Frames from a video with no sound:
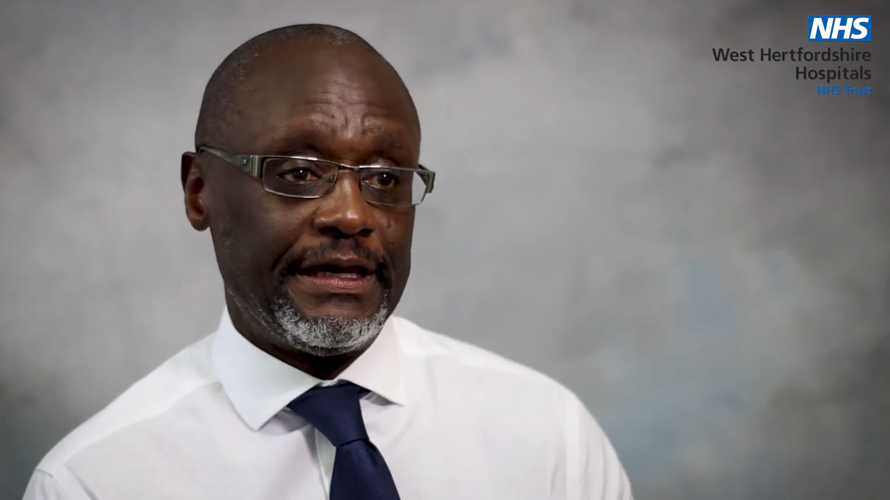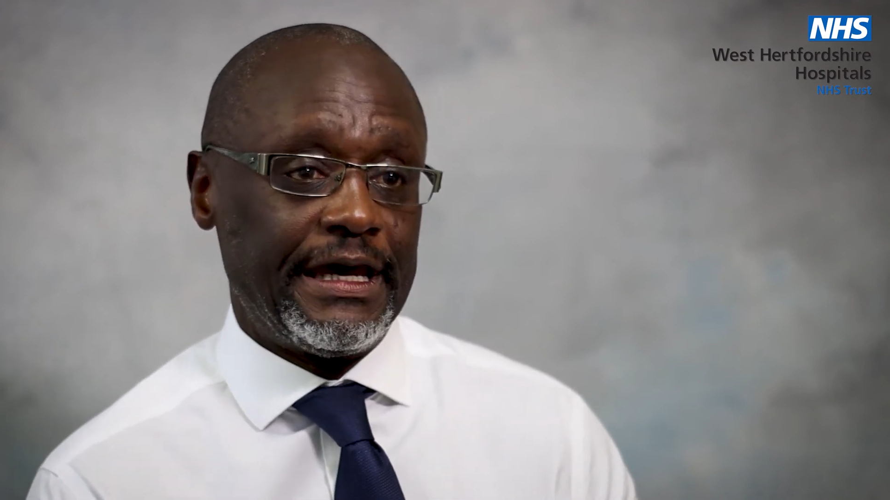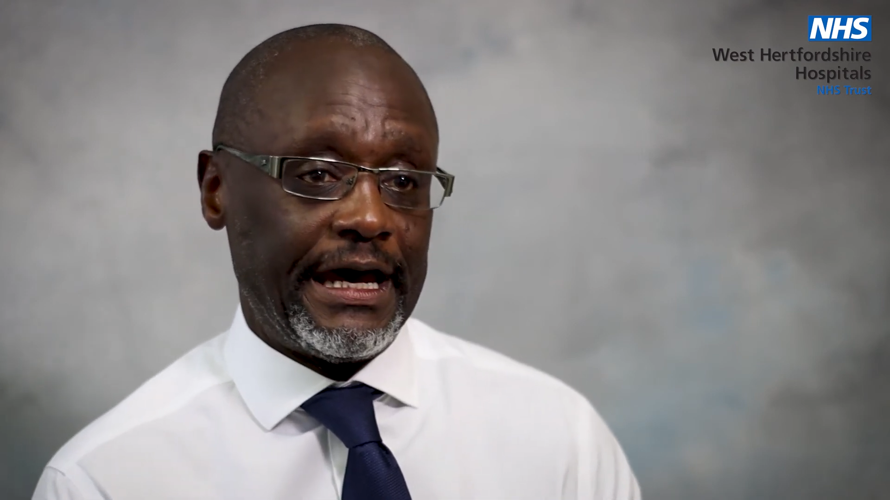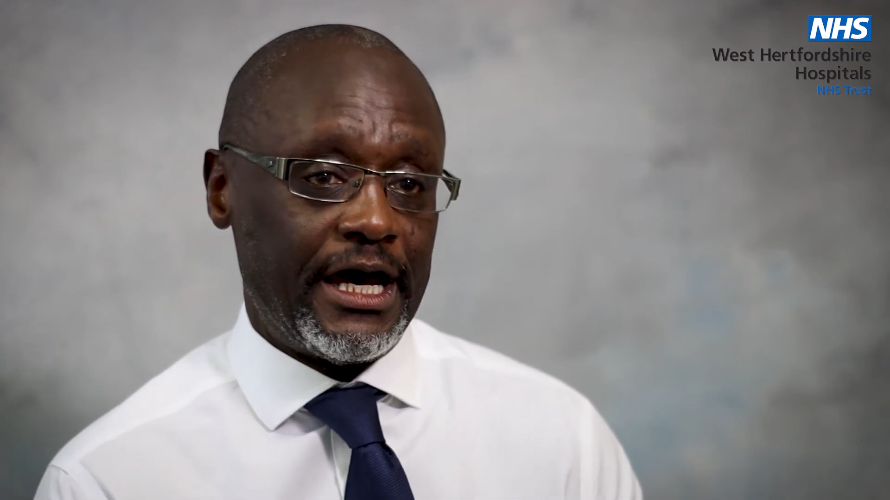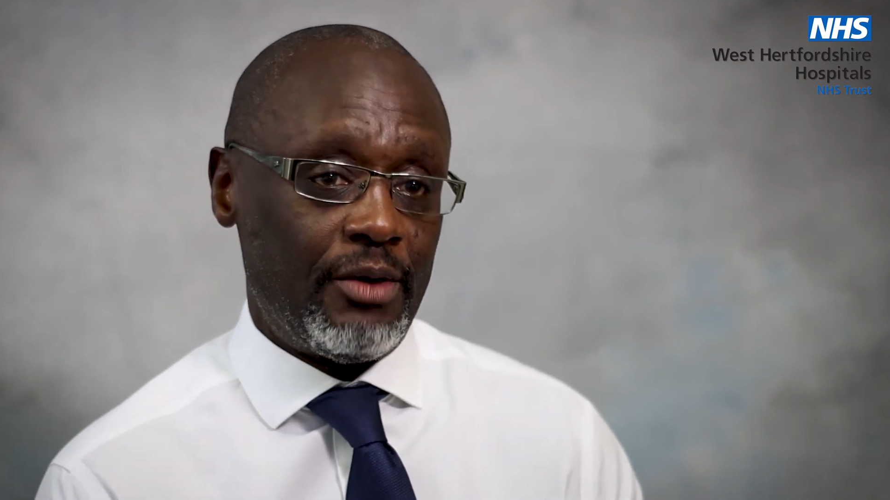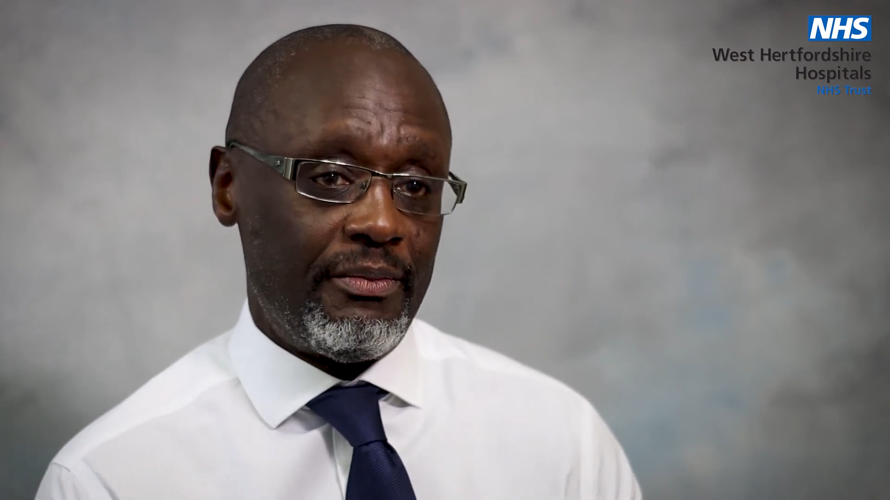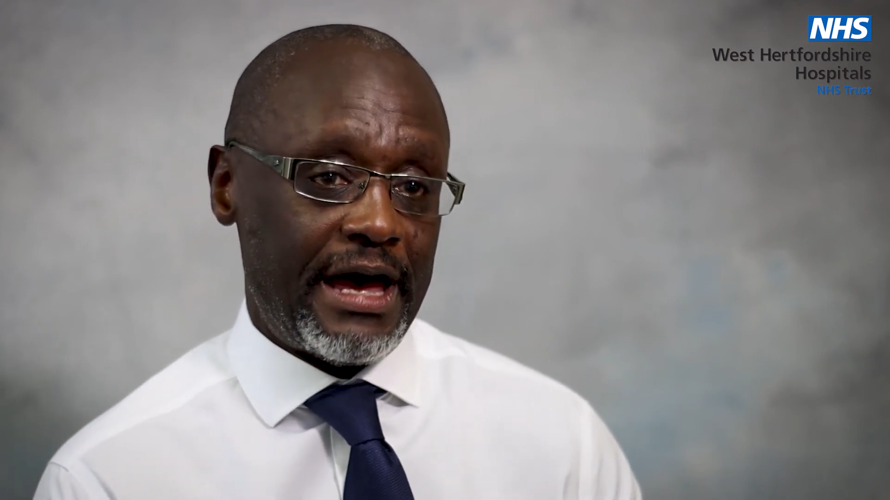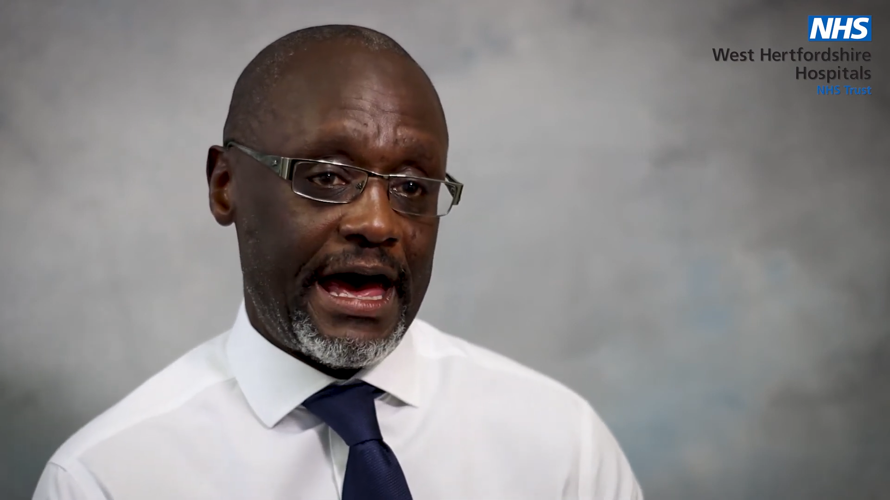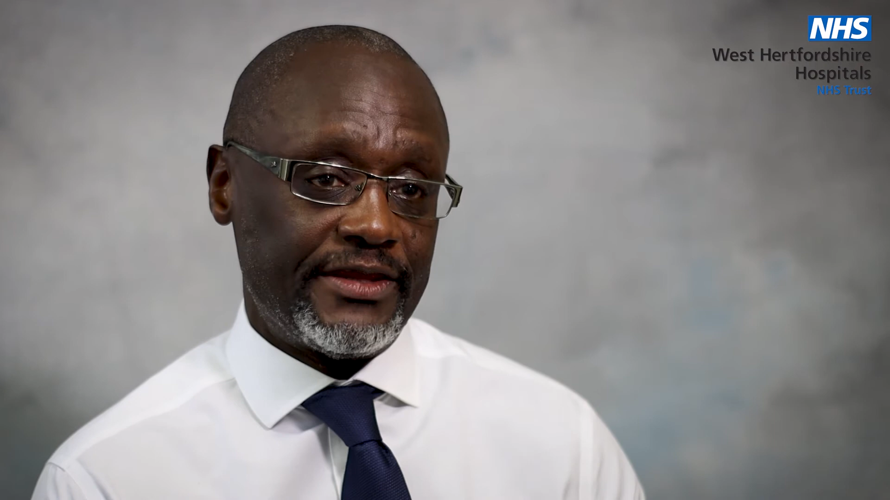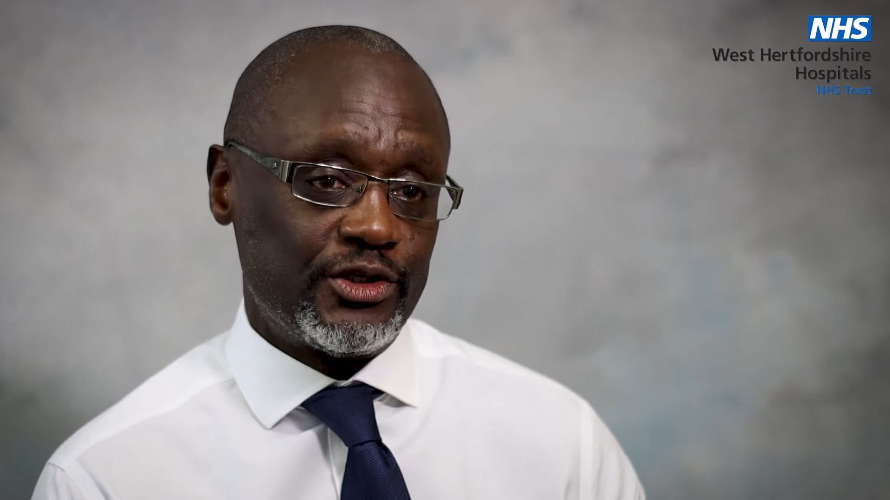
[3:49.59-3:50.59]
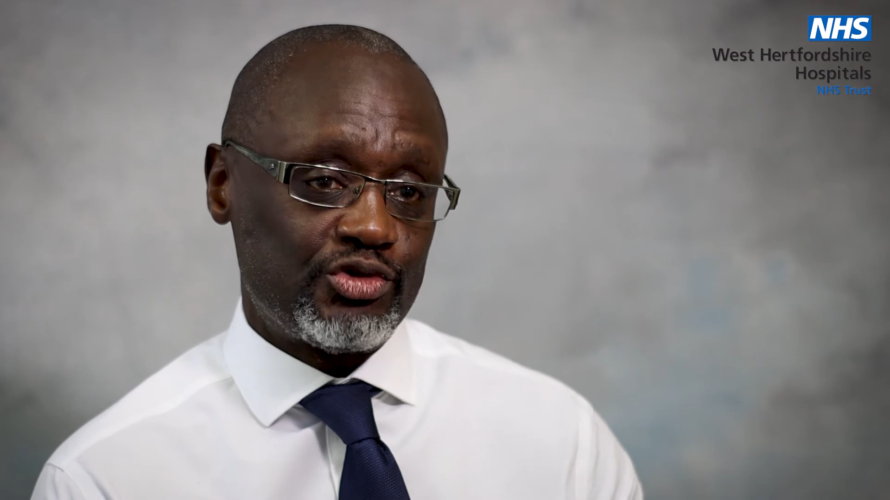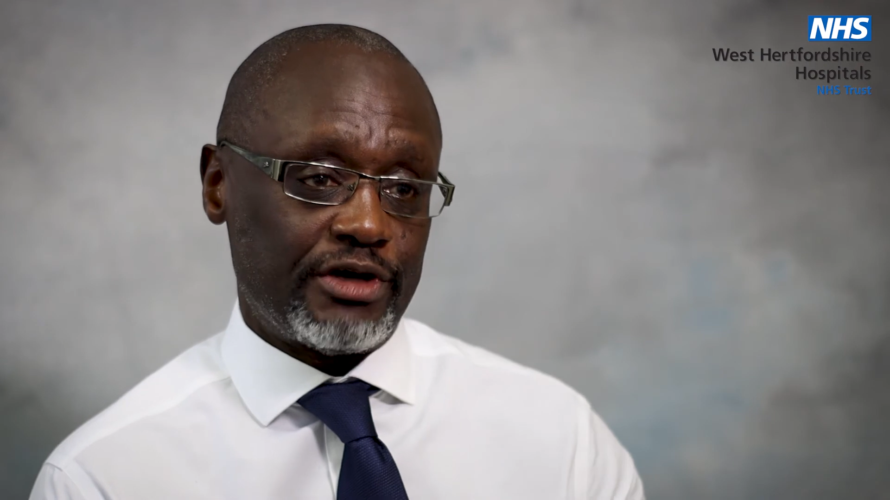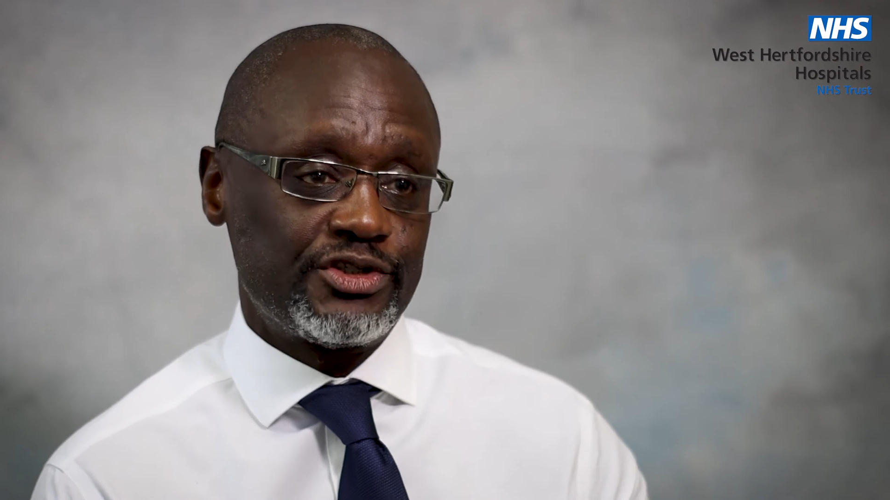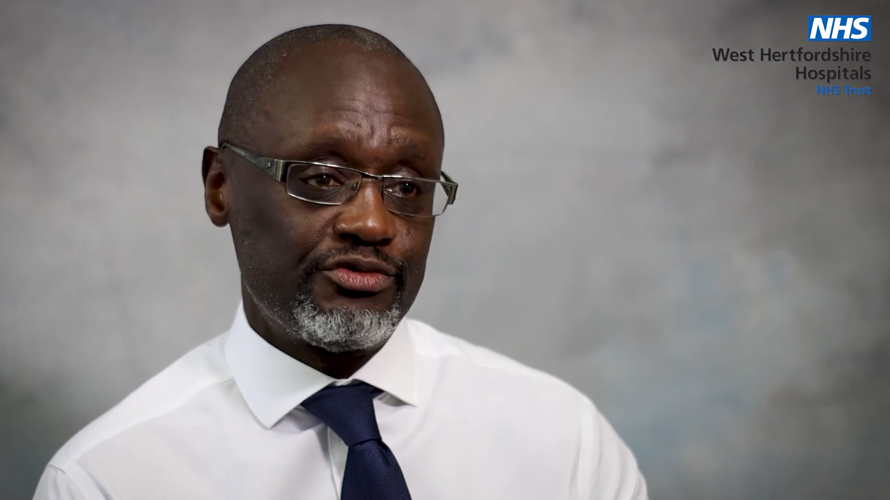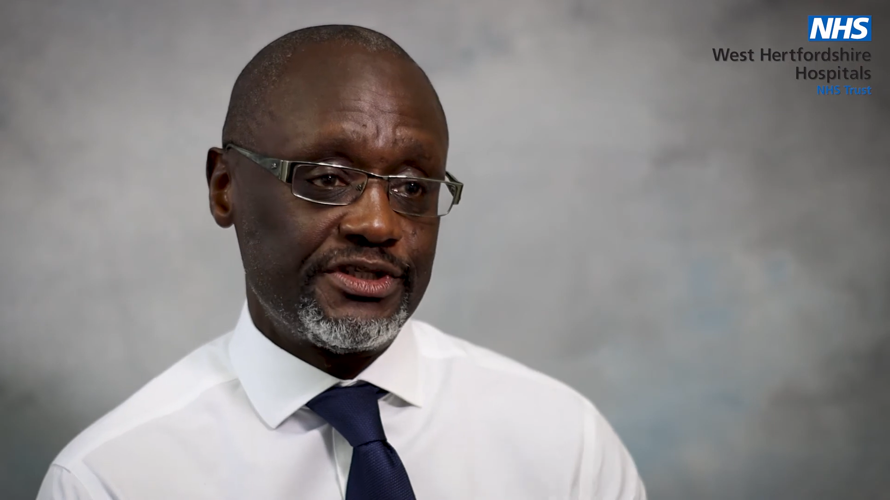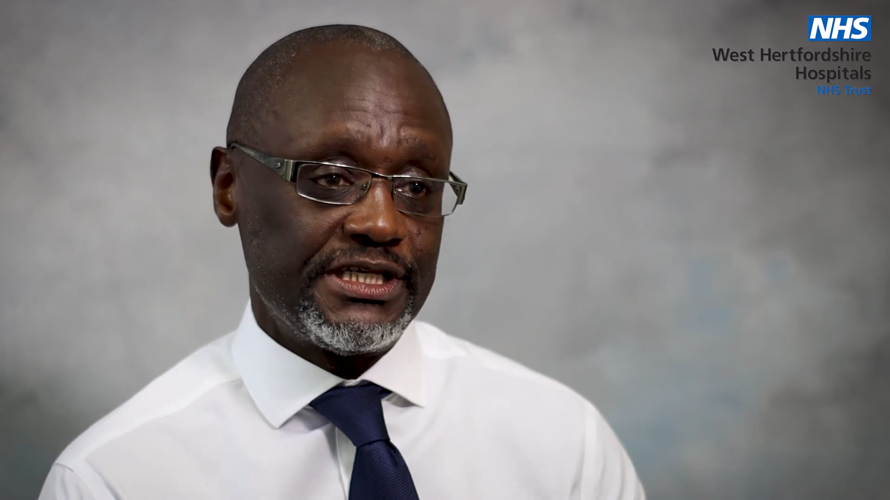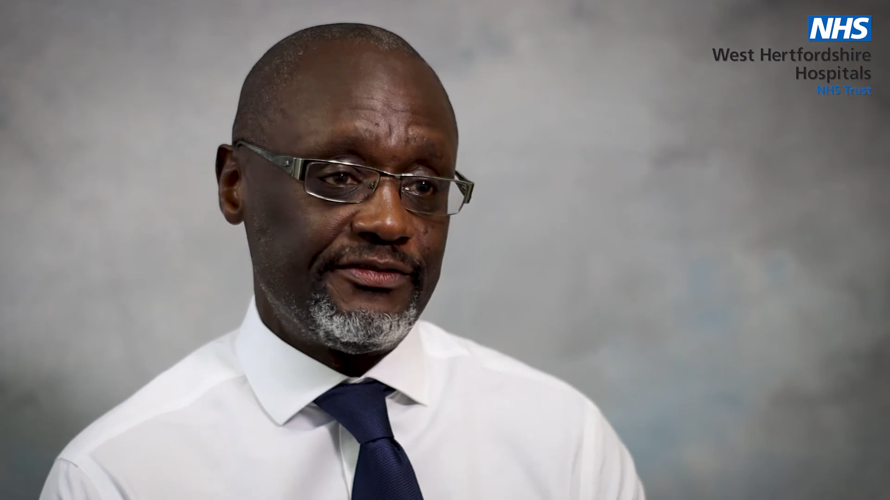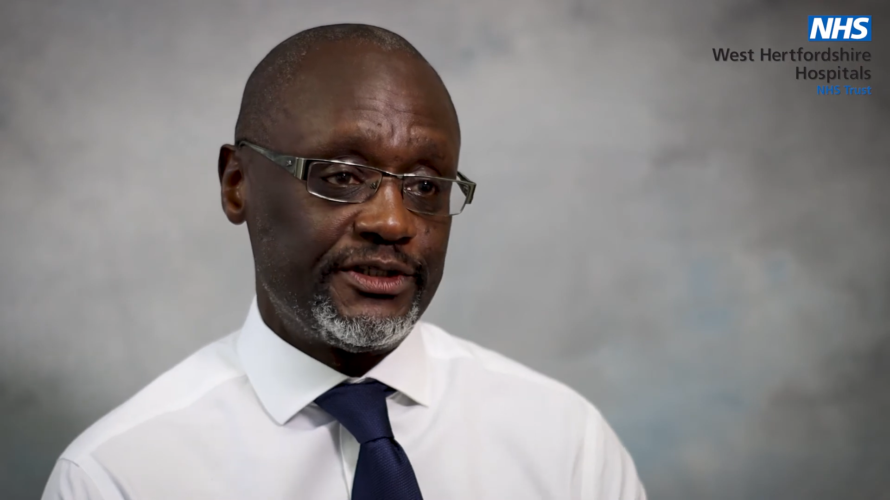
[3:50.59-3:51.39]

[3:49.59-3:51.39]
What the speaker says: and the Trust received